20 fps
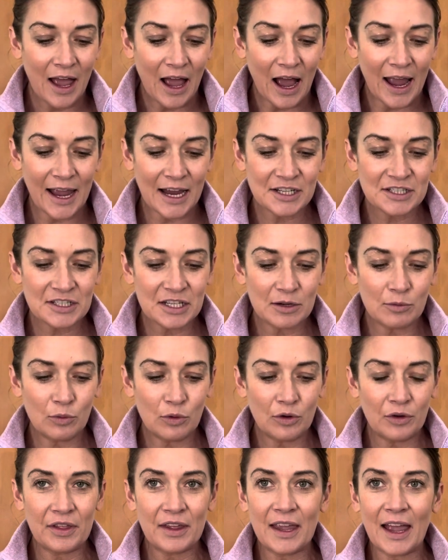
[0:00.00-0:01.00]
I actually
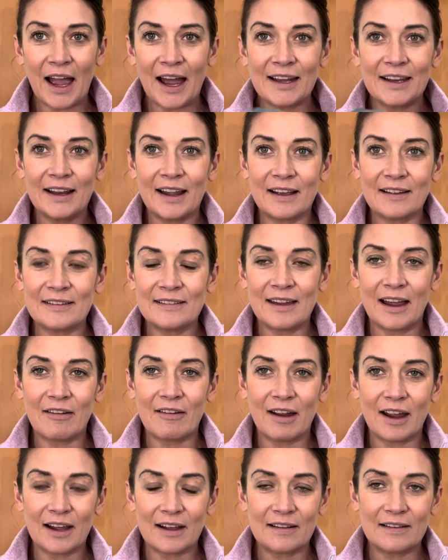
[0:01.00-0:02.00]
wore the Adidas
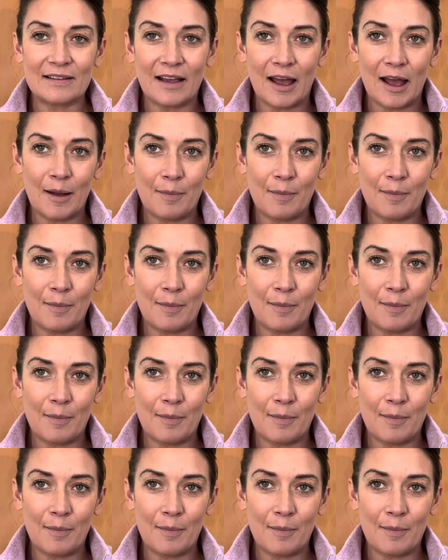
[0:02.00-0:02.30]
Terex